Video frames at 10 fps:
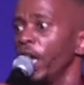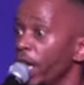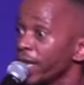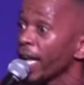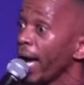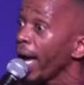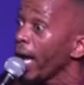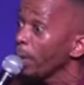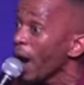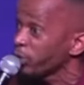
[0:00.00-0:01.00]
In the
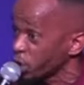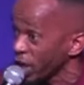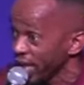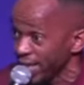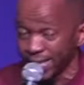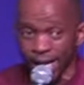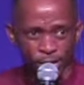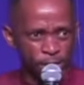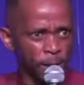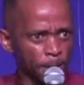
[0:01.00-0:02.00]
name of
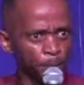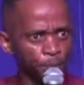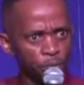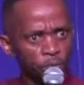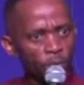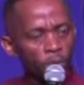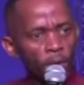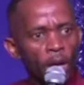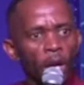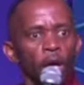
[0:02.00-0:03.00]
Jesus.
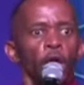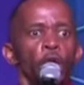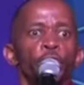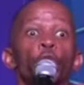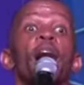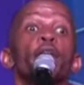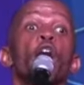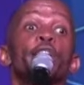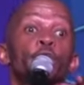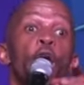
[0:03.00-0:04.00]
You are
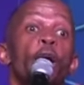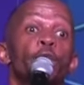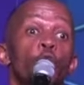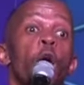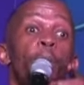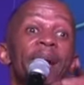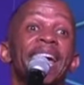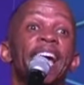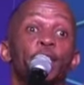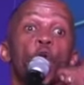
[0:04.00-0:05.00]
not going to
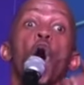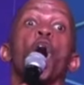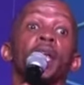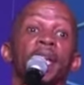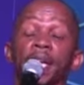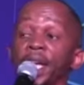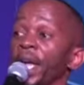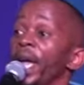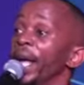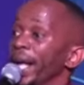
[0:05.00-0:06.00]
operate only
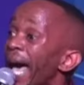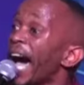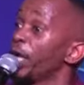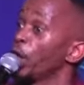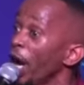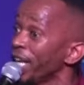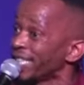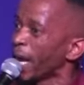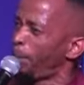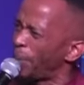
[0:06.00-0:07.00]
the
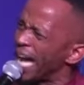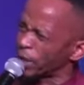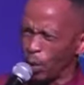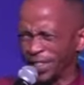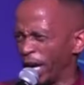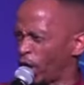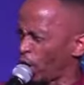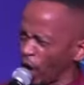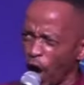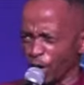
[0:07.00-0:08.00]
anointing part with the
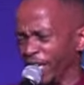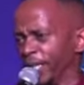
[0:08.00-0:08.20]
glory.